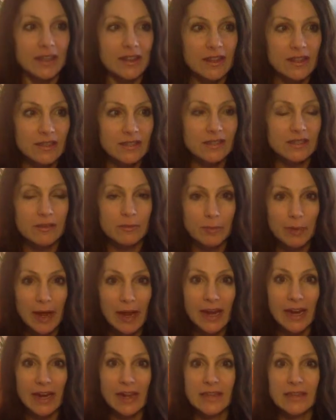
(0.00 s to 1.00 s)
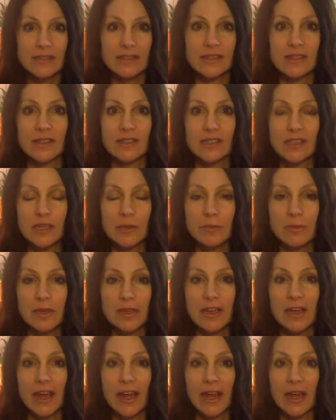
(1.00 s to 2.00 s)
the space to
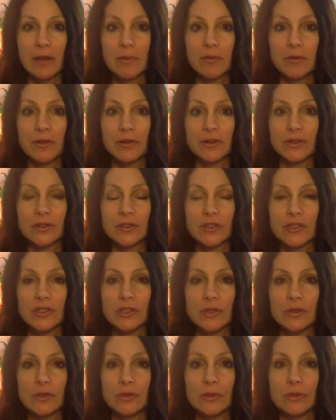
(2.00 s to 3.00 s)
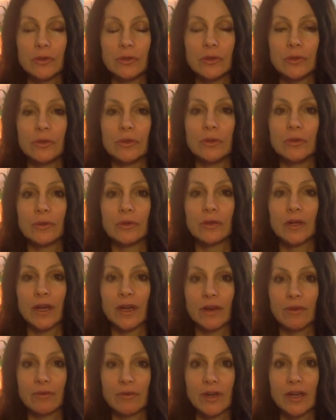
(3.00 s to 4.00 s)
be able to
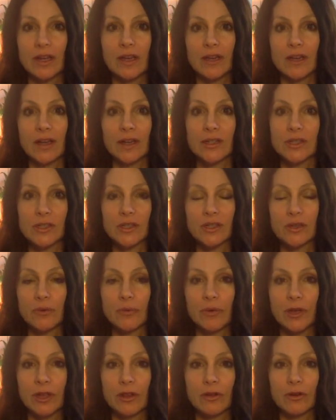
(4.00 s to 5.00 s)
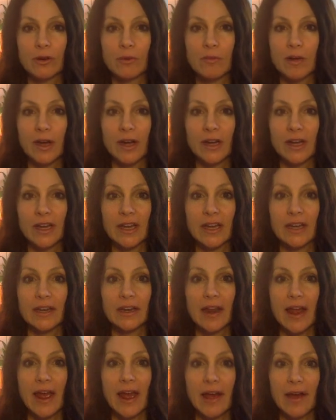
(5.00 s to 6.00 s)
kind of reconnect with her body
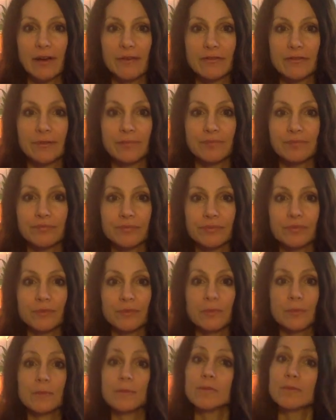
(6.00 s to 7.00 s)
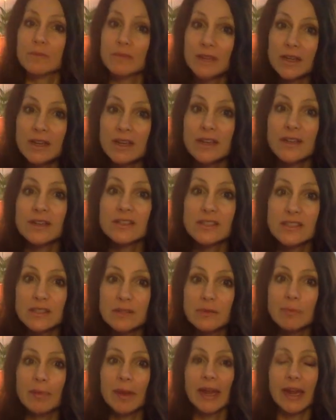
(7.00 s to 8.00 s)
and have
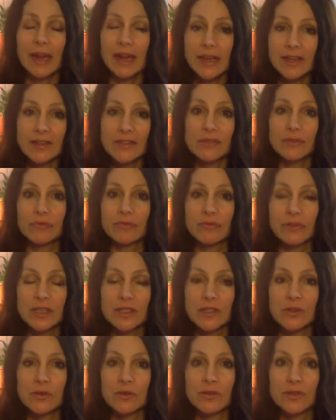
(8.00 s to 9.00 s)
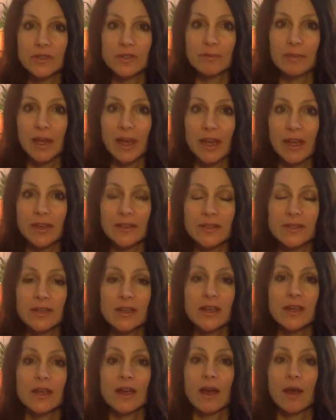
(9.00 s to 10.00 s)
space, physical space,
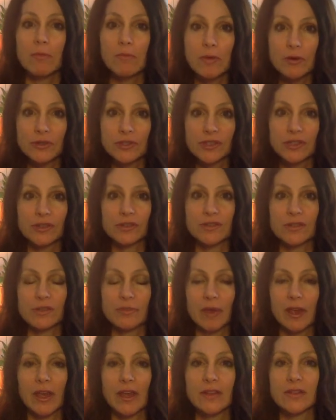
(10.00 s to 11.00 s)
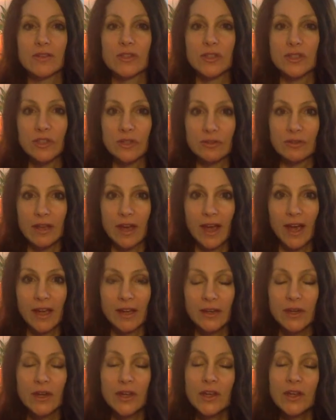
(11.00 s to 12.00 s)
emotional space to do that.
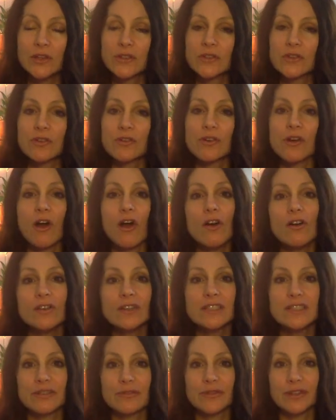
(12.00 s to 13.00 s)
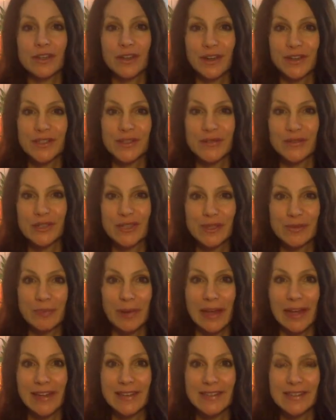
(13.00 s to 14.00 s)
So they're all different kinds of
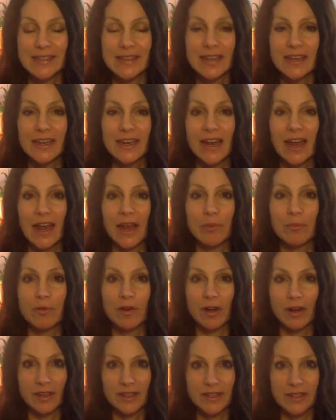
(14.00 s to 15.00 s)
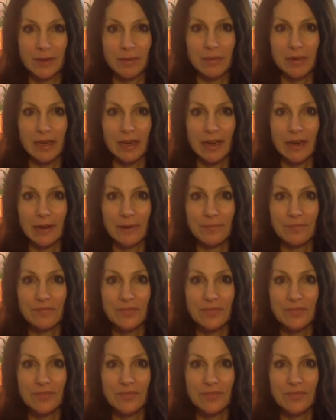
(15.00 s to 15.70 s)
space and proximity.